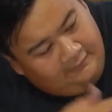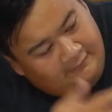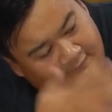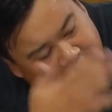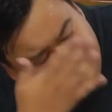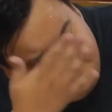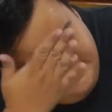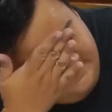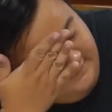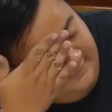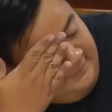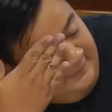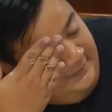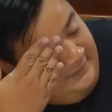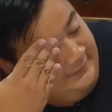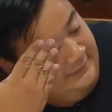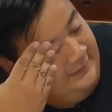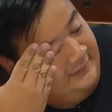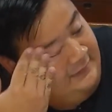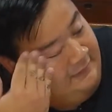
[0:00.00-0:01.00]
Once it's
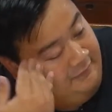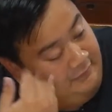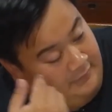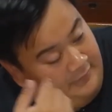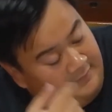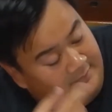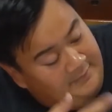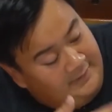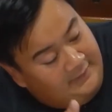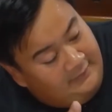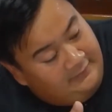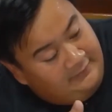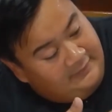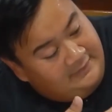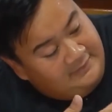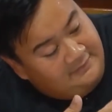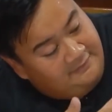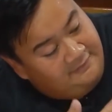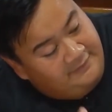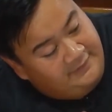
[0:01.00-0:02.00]
connected, it will come out
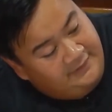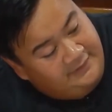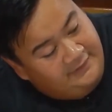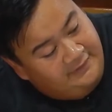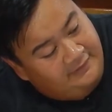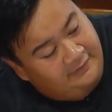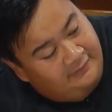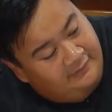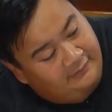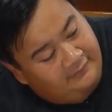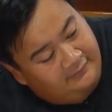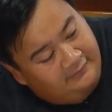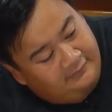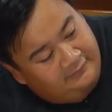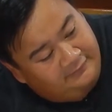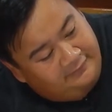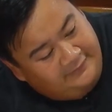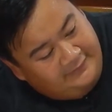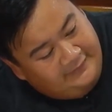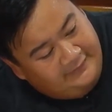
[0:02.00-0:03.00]
as a video
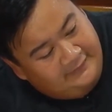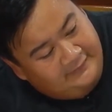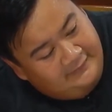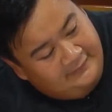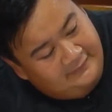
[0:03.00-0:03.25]
feed.